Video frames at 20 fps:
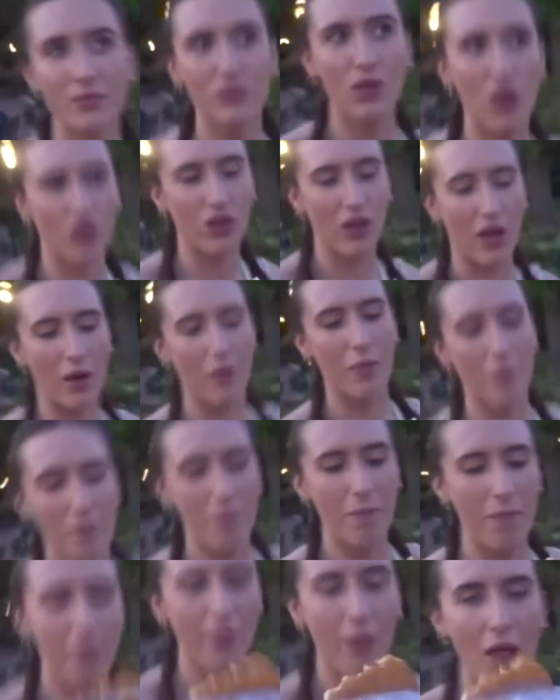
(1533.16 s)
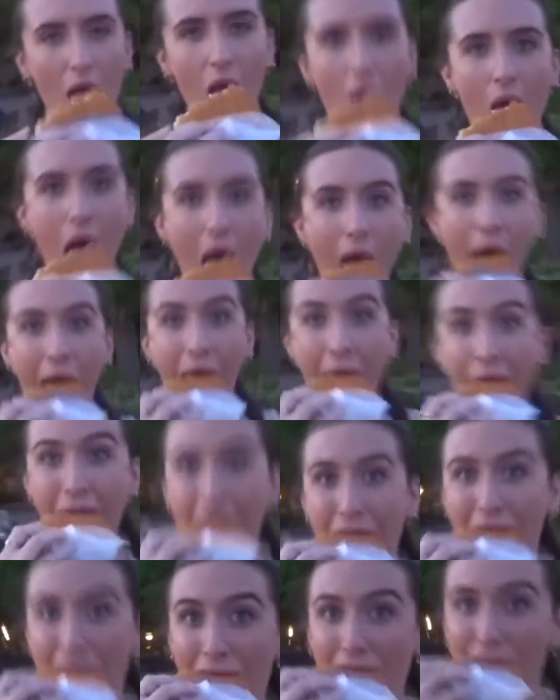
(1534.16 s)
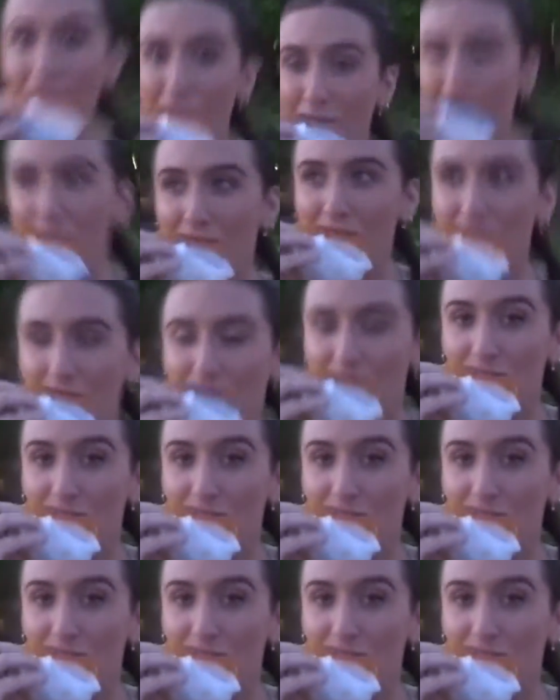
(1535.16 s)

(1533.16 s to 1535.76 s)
it said half an hour, unless we're just